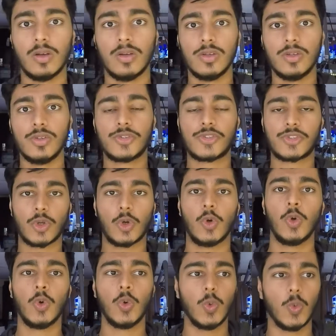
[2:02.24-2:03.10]

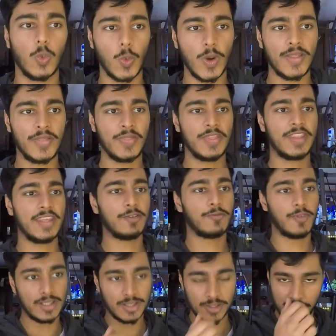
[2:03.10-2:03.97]
So when the
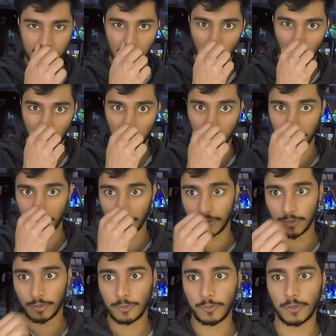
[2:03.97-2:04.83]
events of
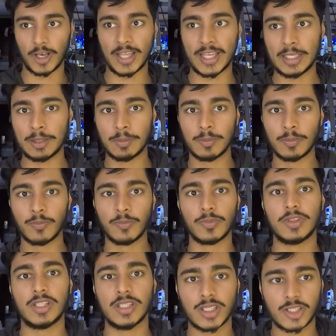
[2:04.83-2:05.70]

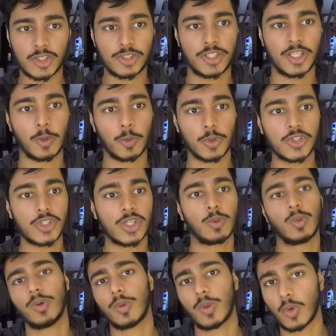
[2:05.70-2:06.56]
Flame, the
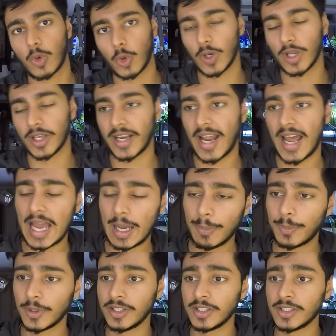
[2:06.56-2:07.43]
extinguishing we will call it,
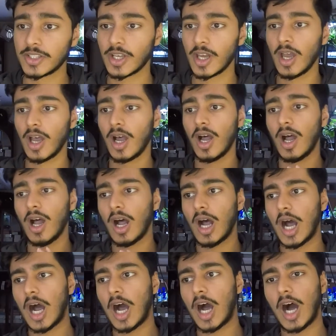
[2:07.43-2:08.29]
happened,
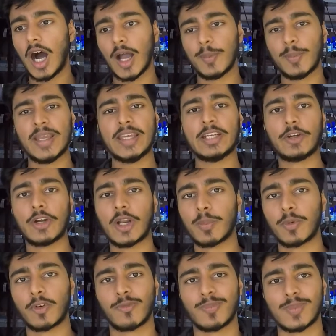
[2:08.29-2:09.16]
I made a
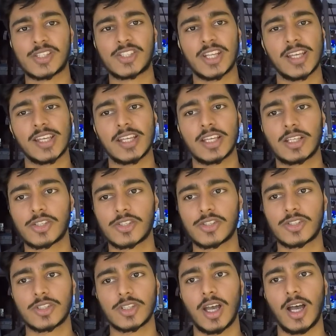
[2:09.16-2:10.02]
number of
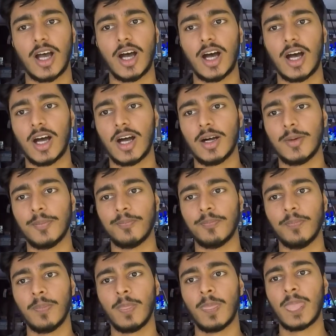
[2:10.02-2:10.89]
mistakes.
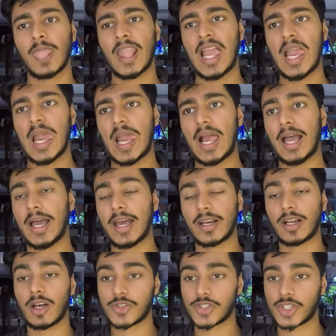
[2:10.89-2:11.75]

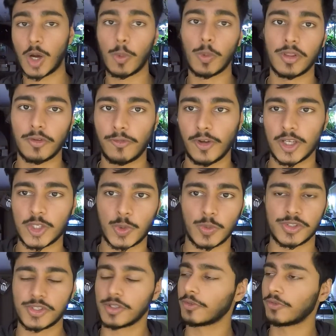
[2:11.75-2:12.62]
And I'll start with the first
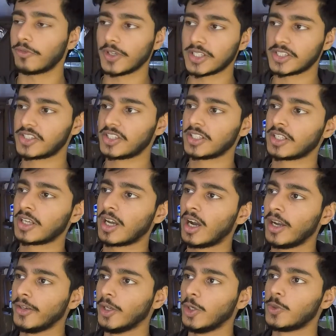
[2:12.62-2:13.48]
one. So the first thing
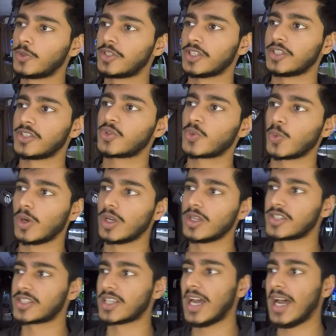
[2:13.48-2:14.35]
I noticed
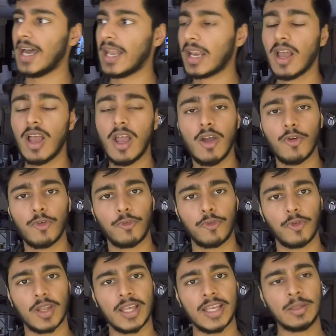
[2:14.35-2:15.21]
was that
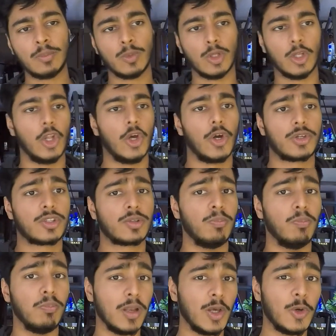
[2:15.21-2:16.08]
Flame looked
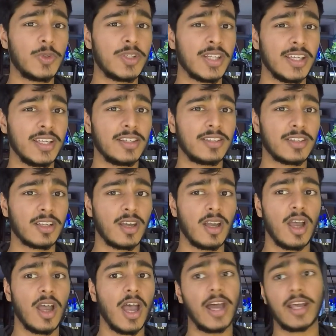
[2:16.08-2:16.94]
bloated,
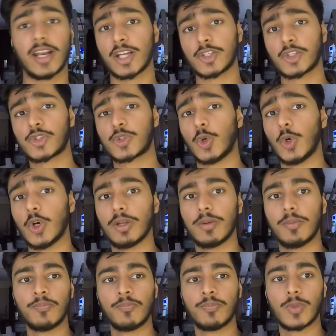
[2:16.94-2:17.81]
and I just thought,
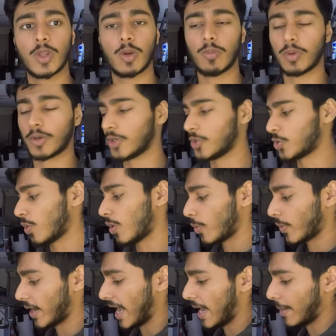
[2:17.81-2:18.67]
because
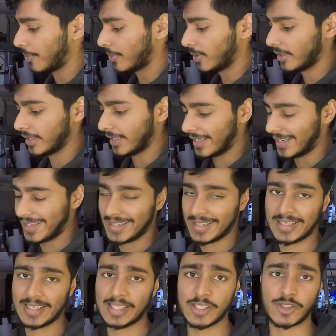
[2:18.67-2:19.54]
what would happen
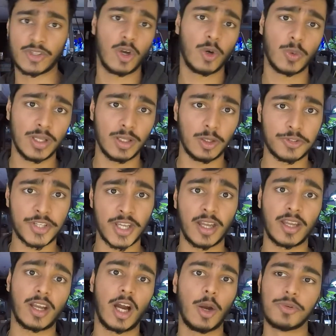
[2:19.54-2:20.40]
in his own little
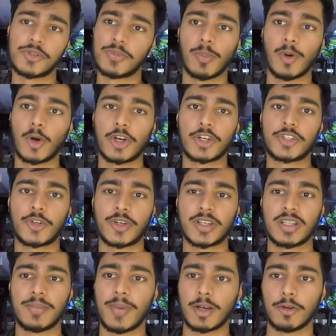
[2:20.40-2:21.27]
tank, I was
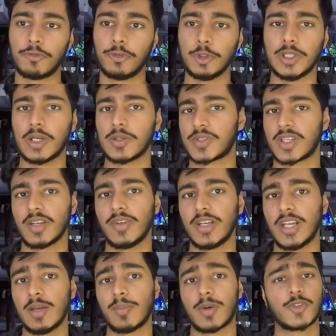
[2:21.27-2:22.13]
monitoring the amount of food I was
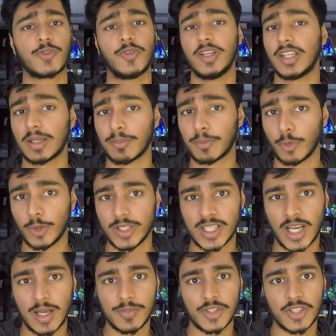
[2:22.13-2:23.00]
giving him. I was feeding him 3
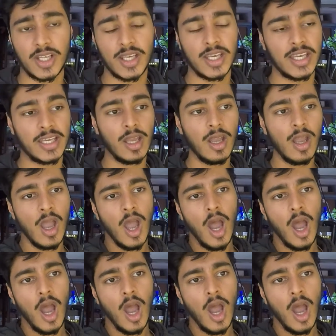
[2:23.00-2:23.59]
times a day.